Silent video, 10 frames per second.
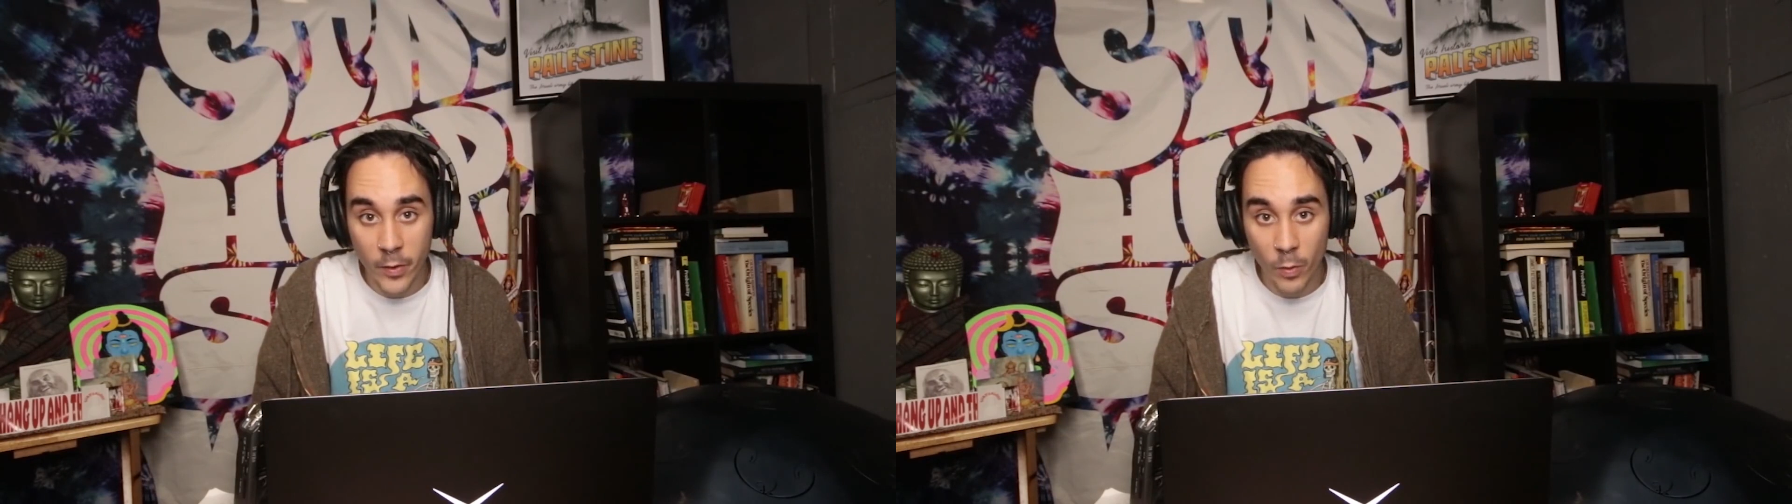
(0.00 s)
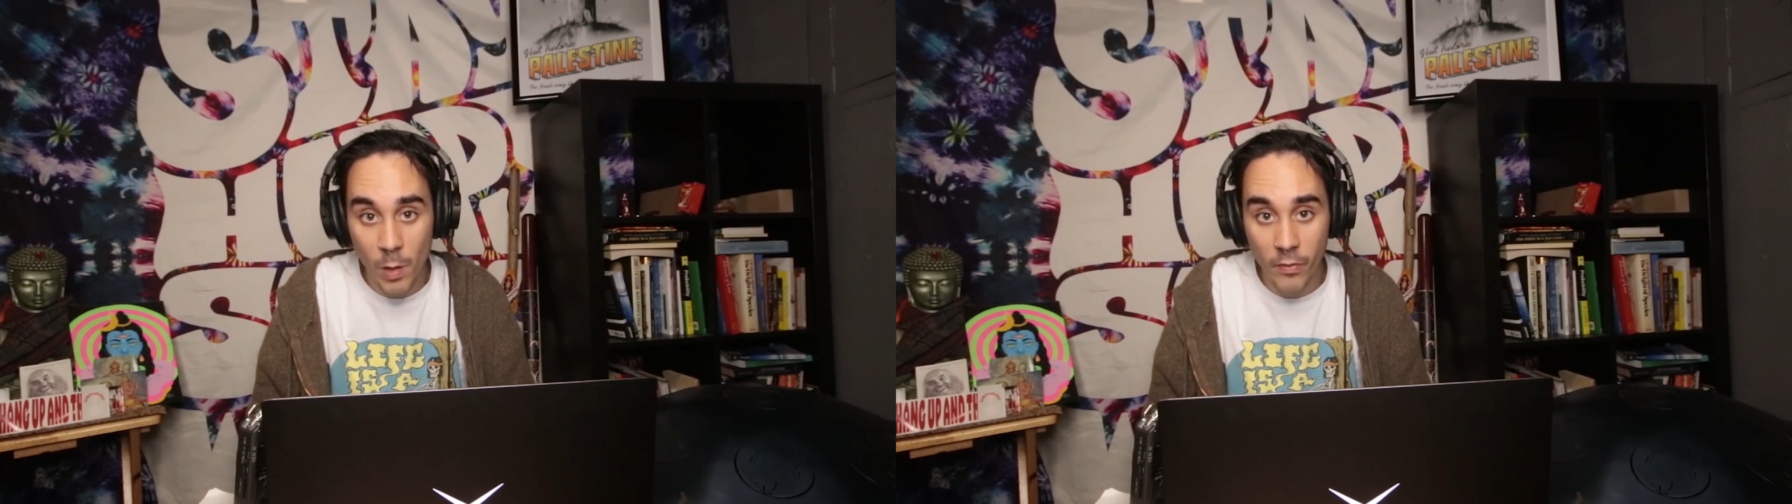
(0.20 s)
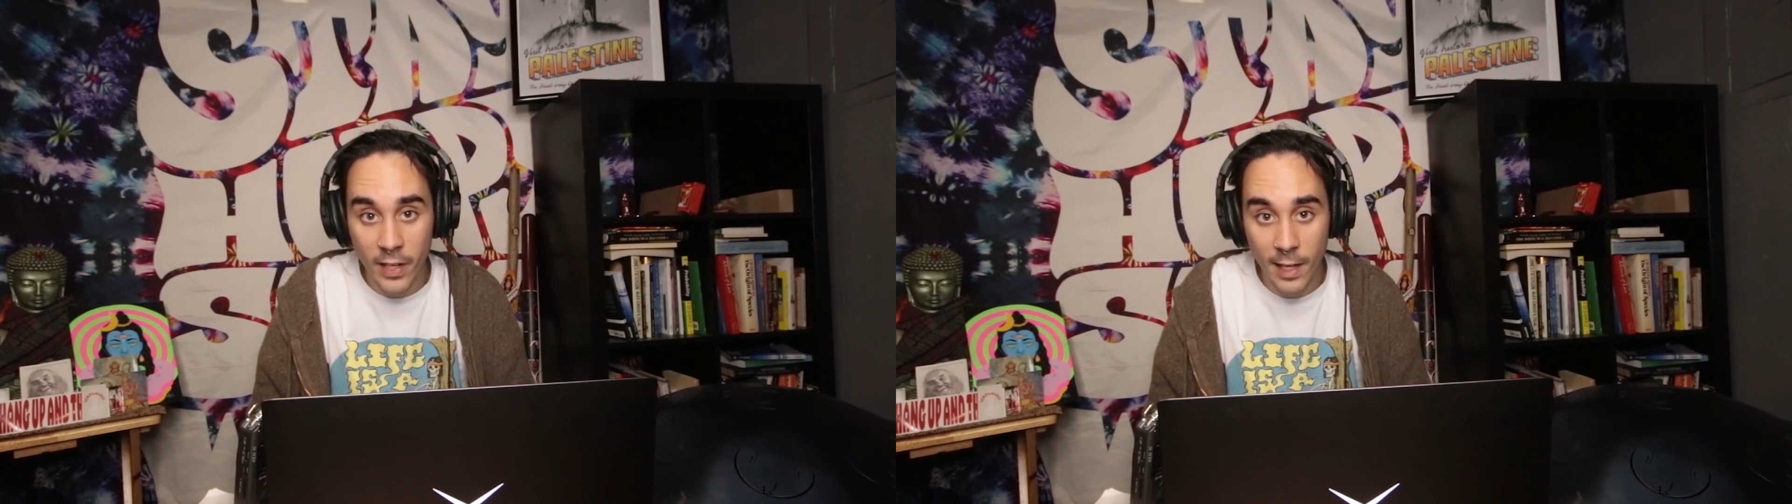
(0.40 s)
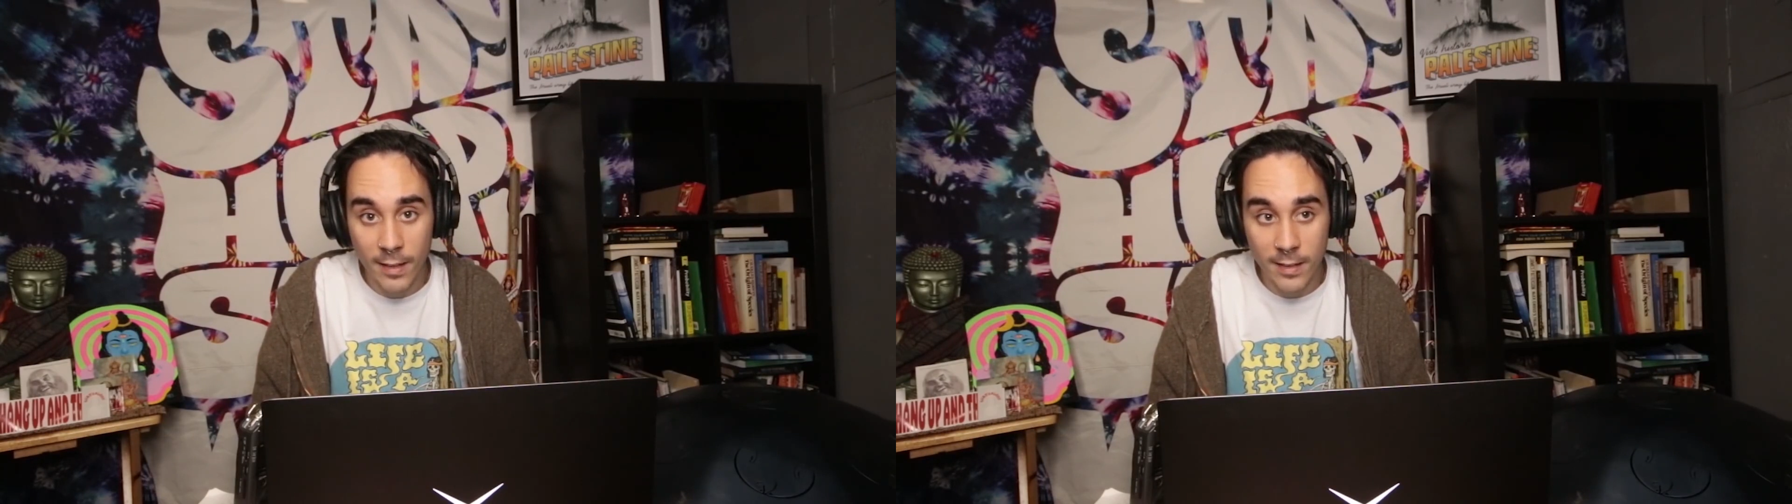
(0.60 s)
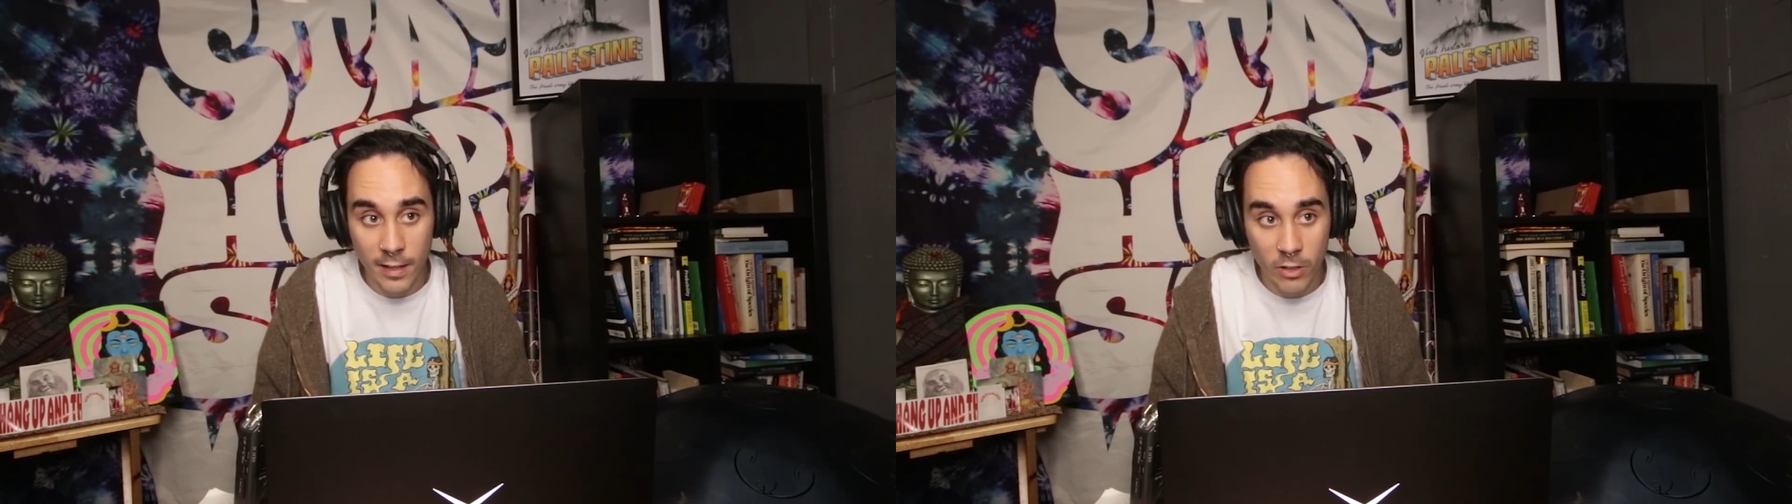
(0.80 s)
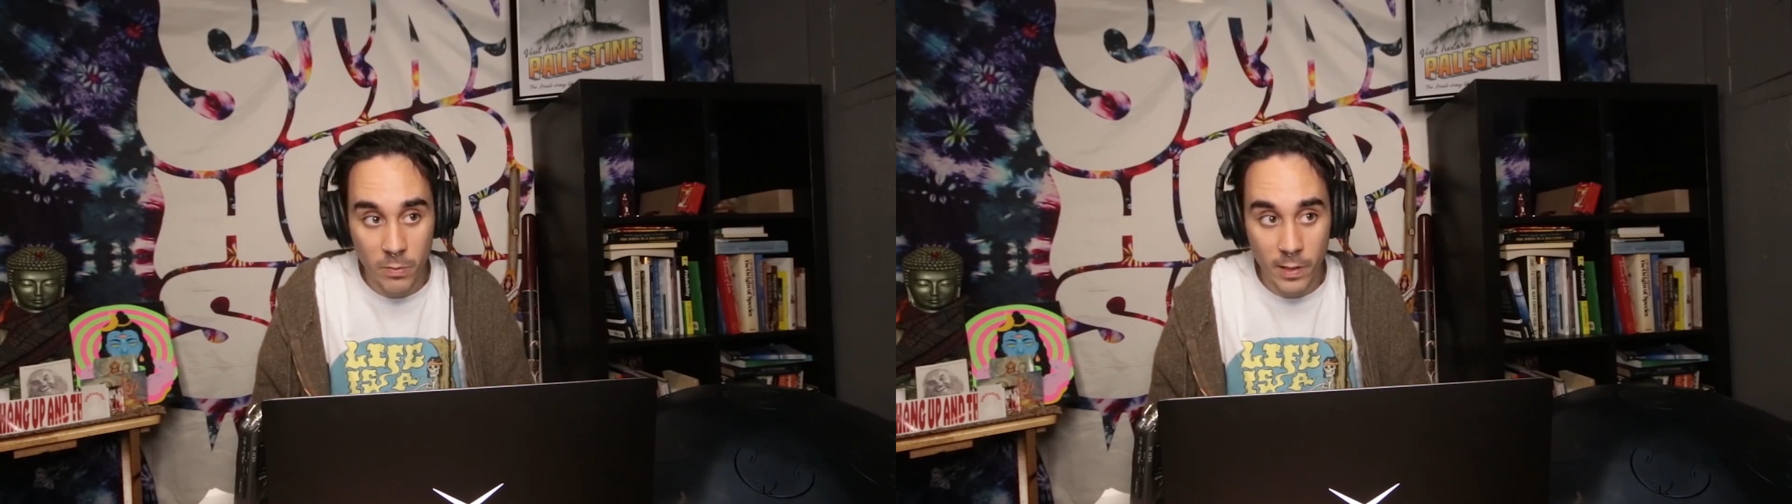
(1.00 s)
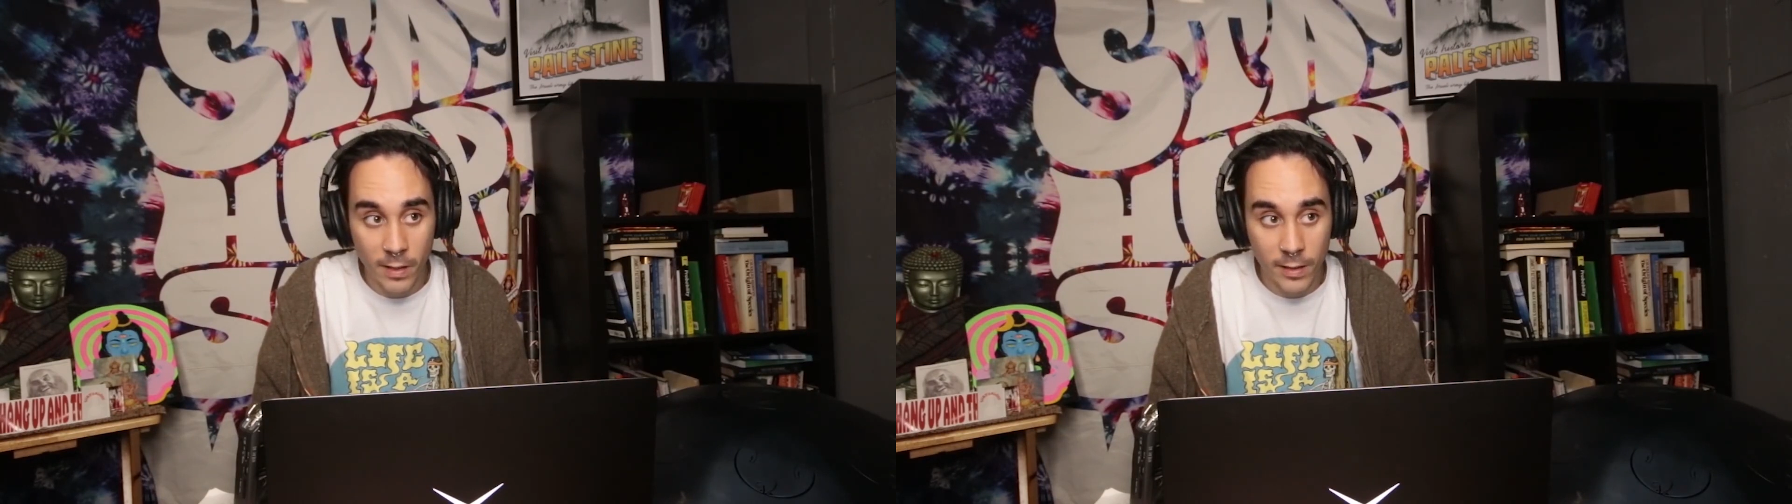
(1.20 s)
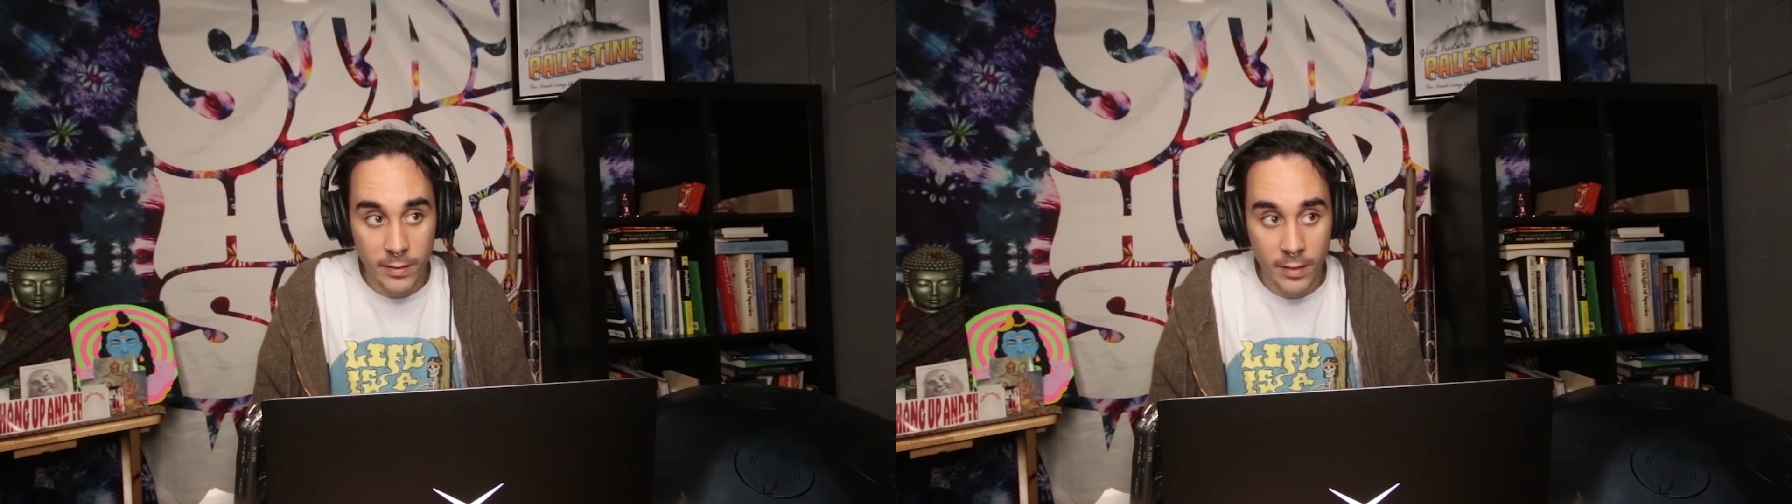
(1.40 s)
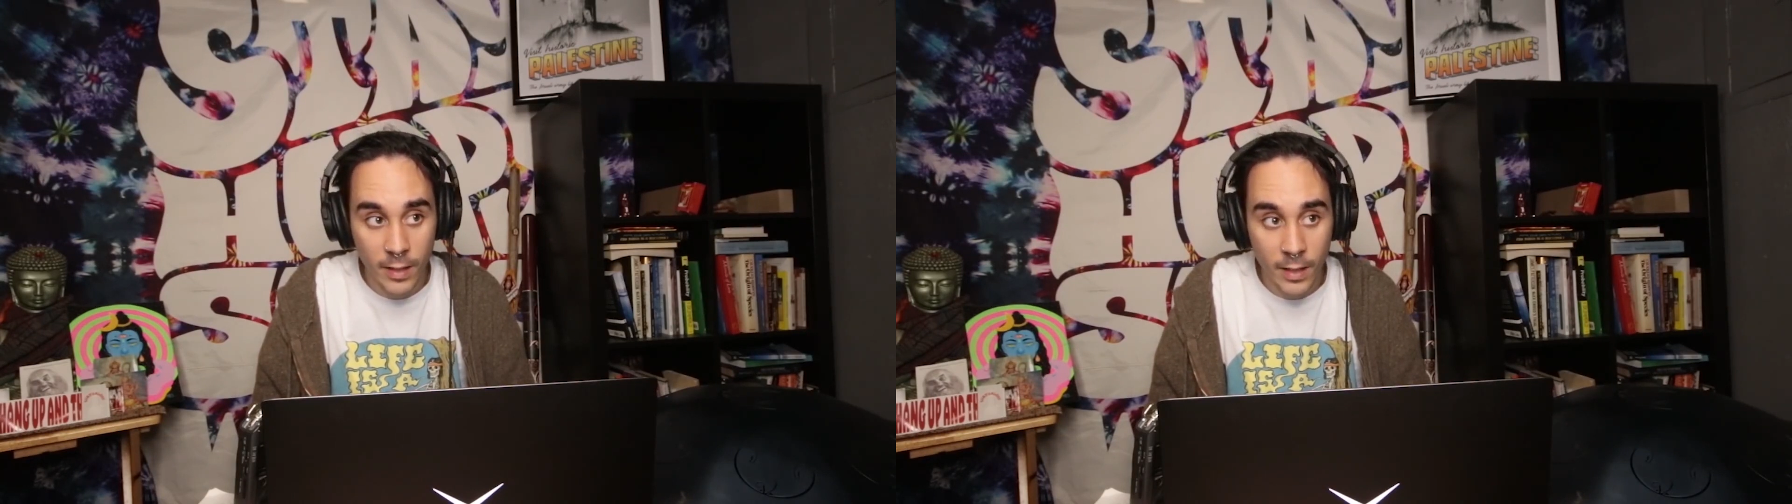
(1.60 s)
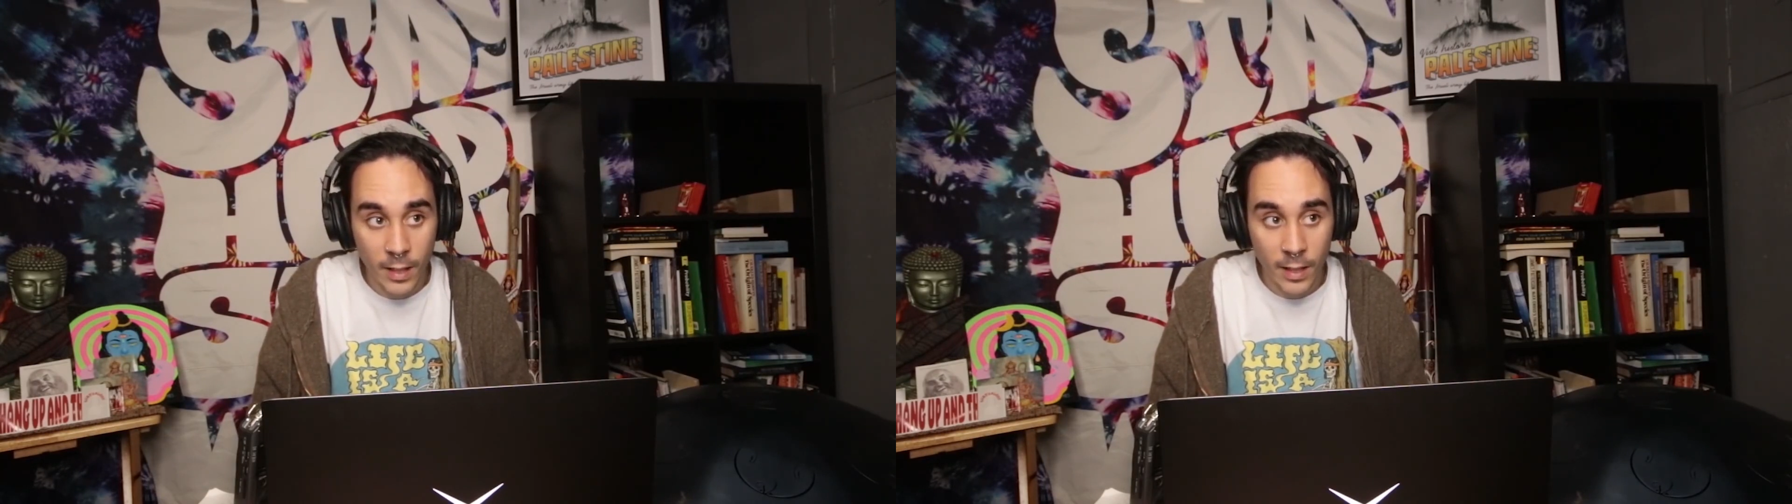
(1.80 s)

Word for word: the realm of the ancestors because